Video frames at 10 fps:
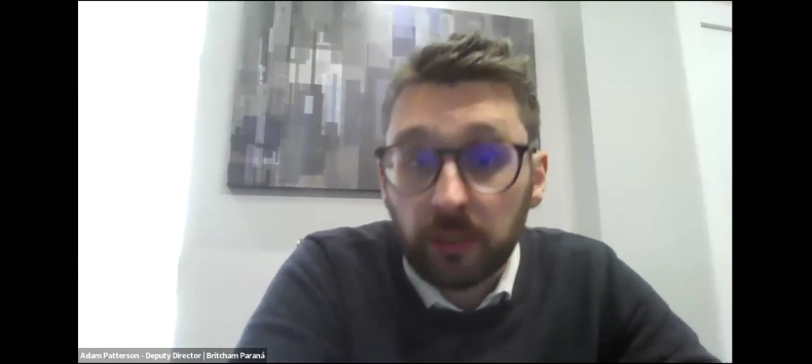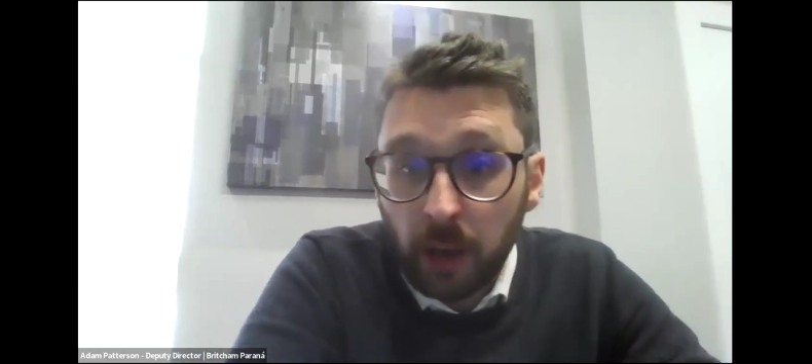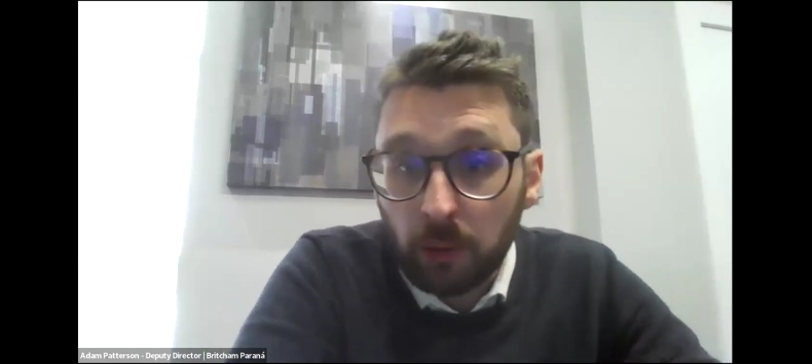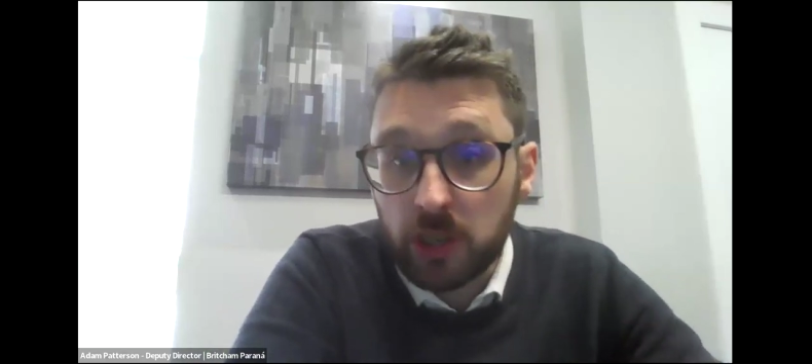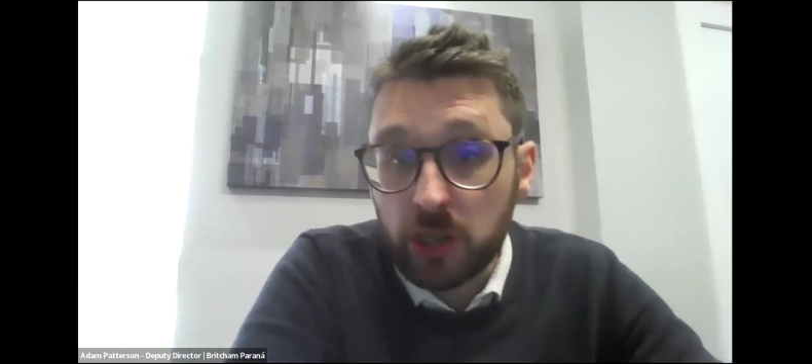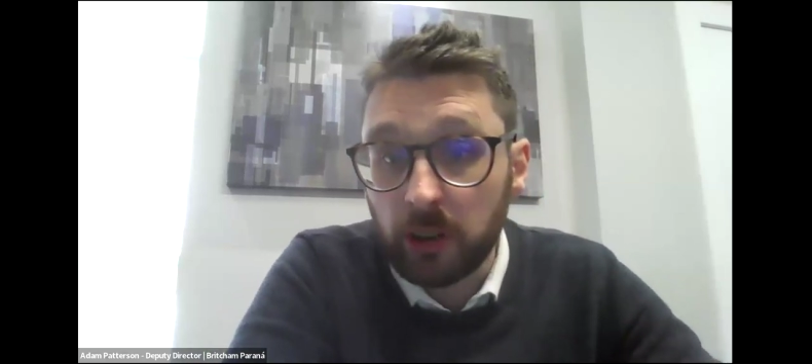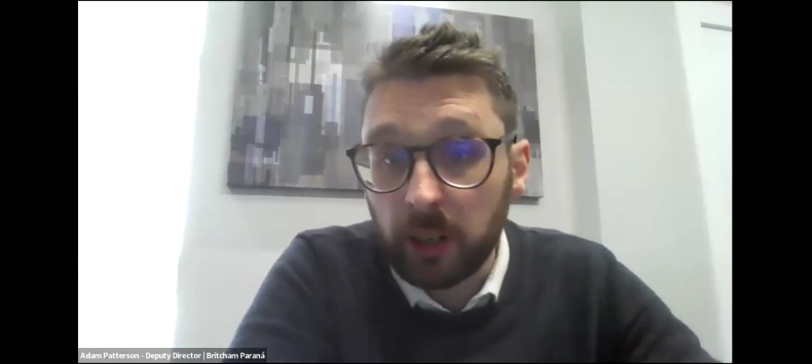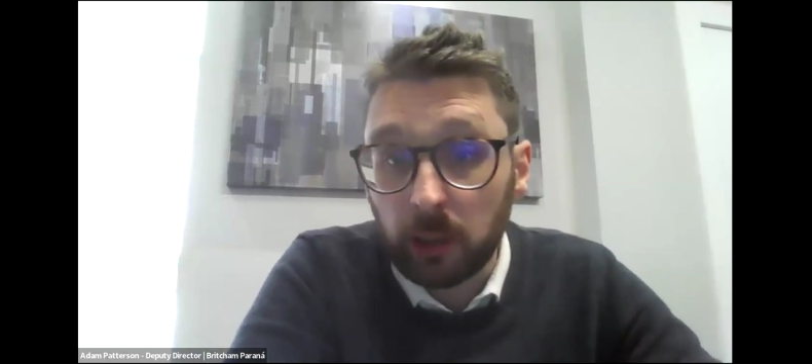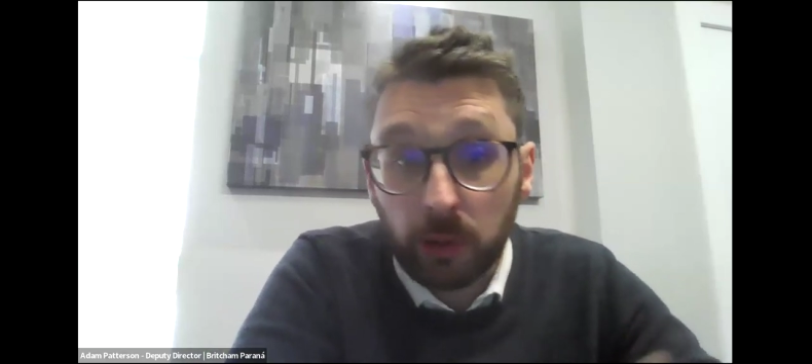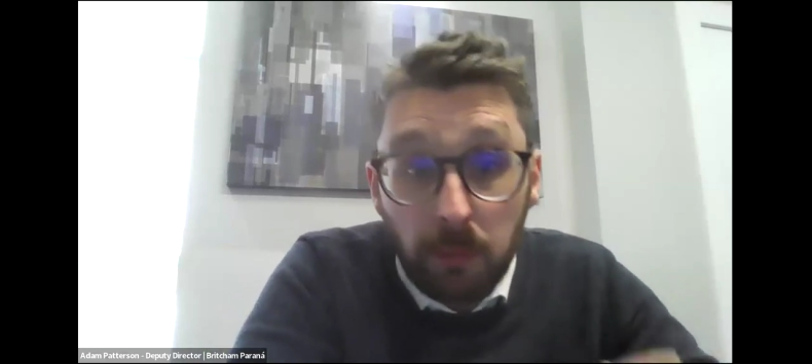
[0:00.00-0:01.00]
now this year
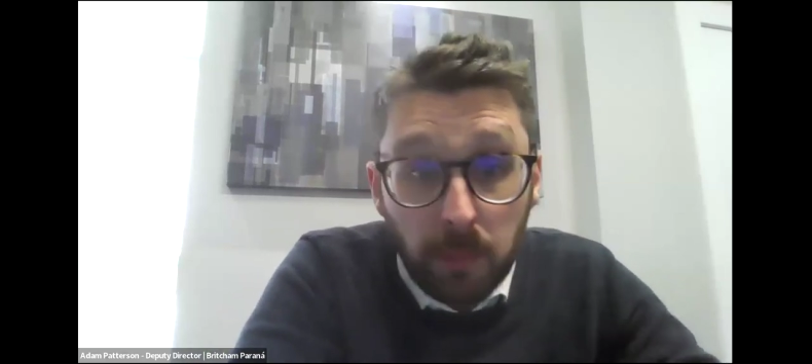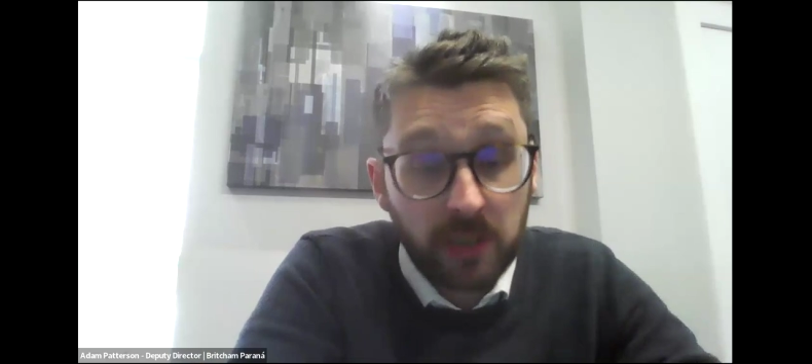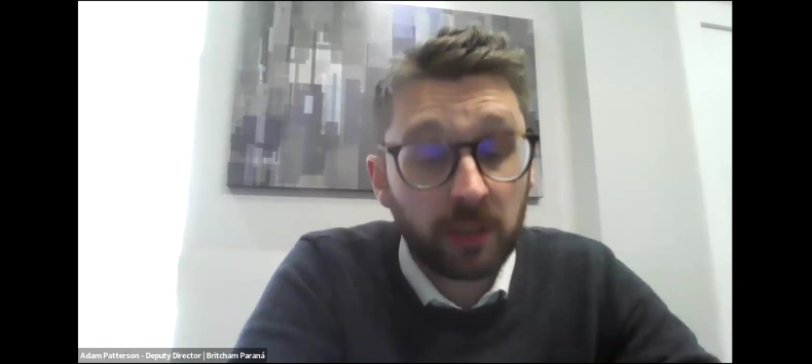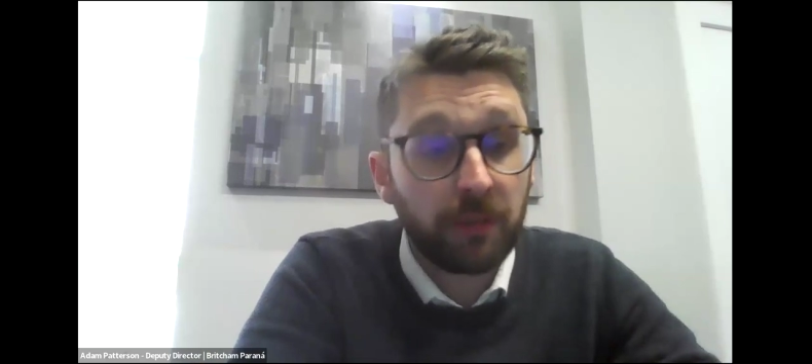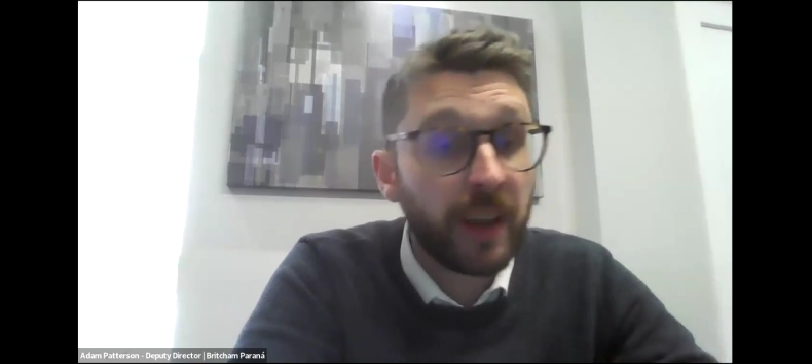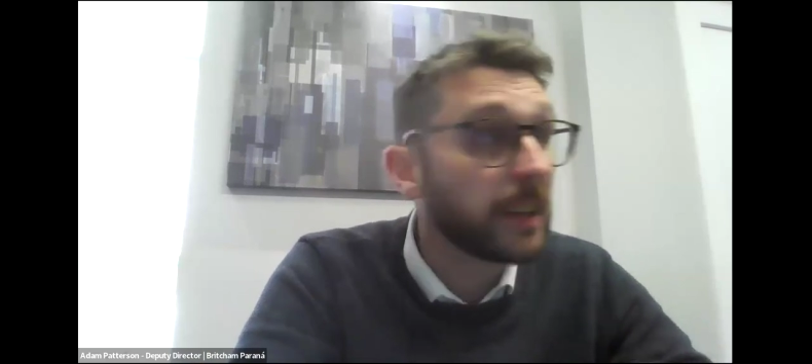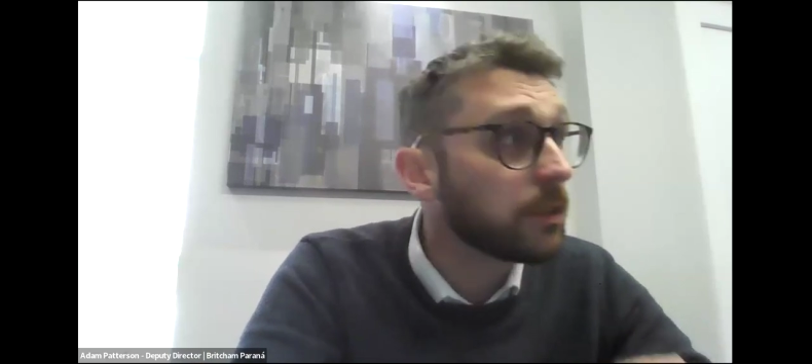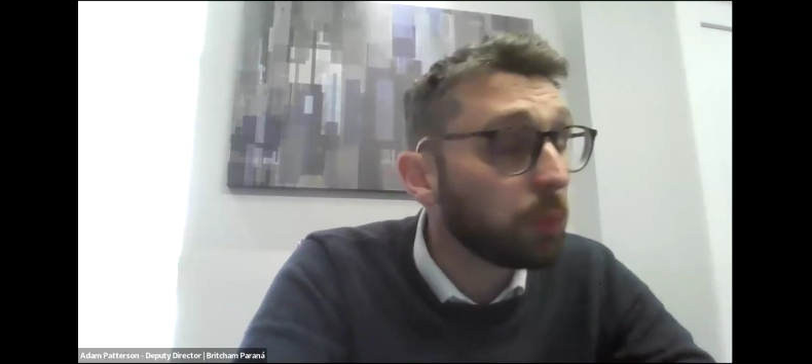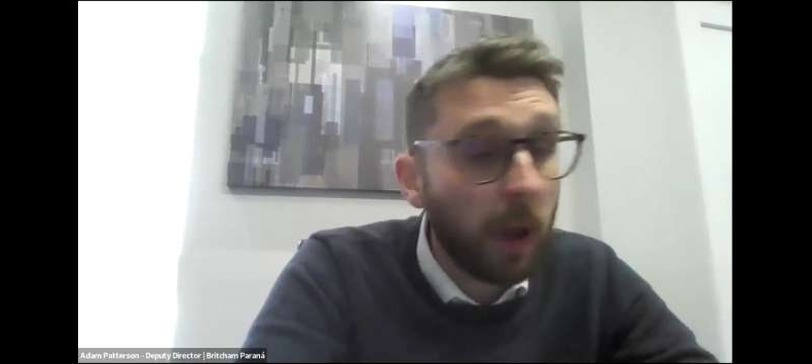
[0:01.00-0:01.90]
include in-person events,